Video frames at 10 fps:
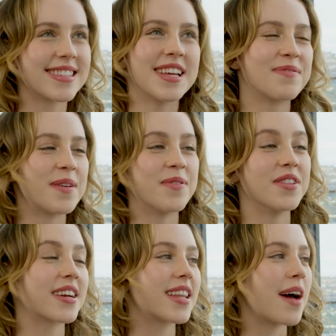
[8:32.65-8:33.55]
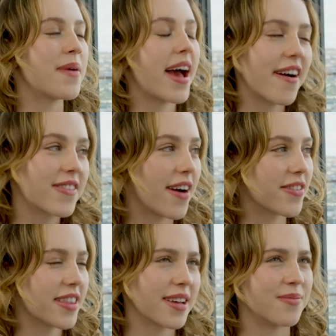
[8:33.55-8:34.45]
guess like people look it up. I have
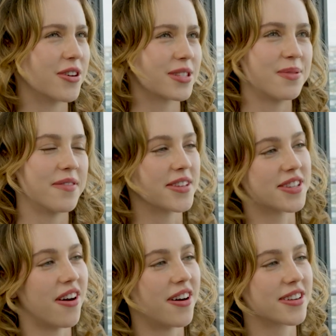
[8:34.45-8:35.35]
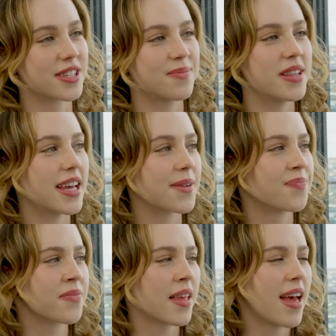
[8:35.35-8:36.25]
covered like multiple of his songs, but
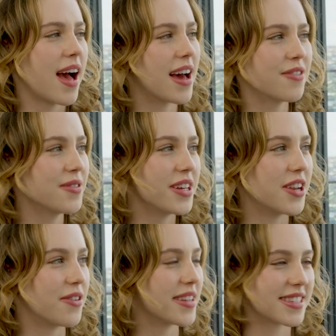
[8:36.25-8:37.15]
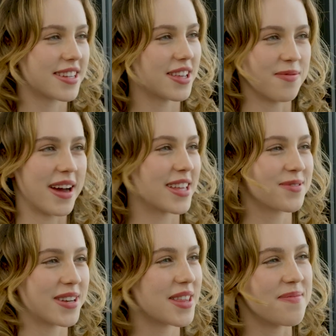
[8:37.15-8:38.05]
like I don't really know necessarily why
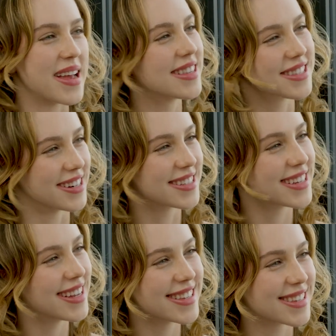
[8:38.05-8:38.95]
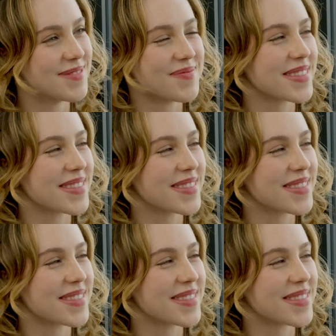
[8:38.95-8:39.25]
that's one of the main searches. It's the main